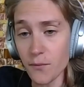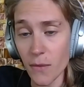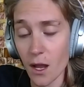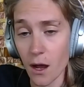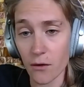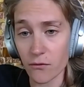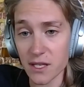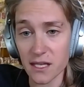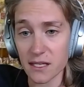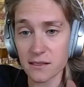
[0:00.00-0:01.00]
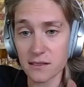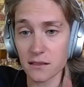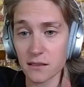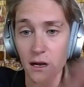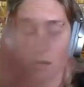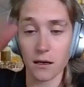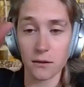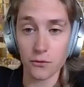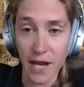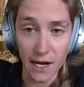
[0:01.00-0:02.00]
of these
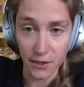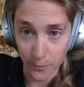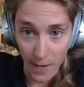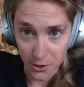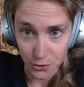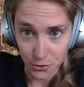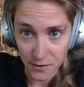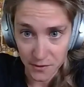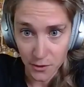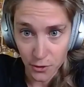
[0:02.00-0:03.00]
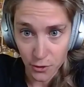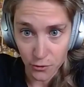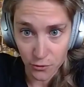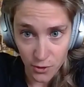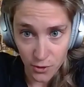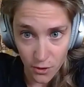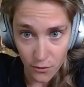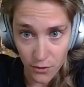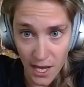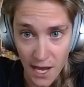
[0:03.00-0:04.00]
reactor modules,
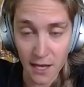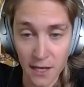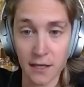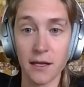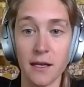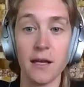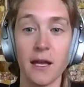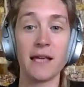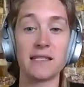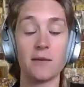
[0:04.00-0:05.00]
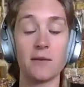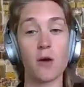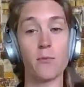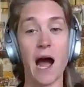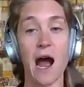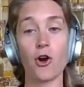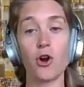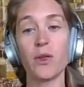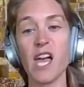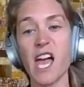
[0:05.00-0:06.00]
so that a SMR power
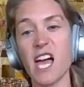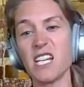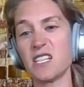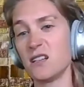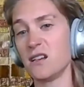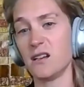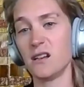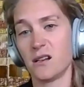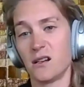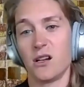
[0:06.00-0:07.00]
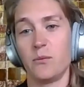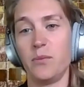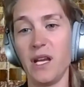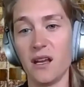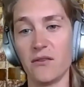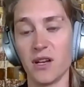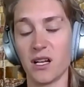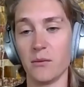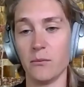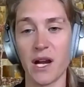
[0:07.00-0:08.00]
plant could be of a
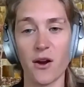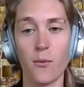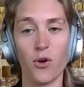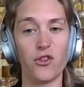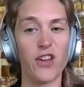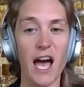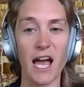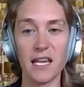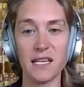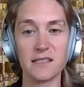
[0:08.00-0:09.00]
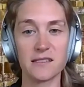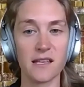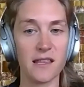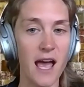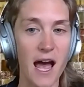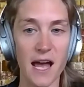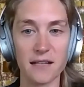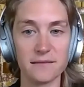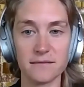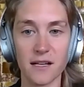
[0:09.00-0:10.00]
comparable size to that
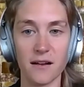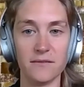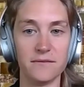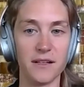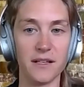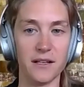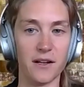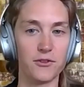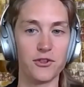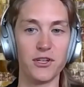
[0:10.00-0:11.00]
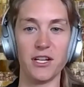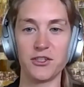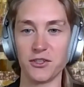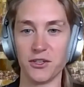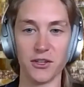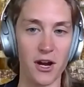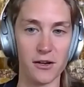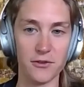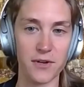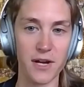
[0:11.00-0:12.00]
of, you know, traditional
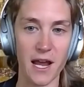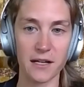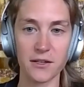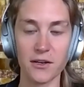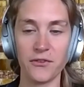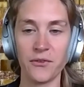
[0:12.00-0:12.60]
large reactors.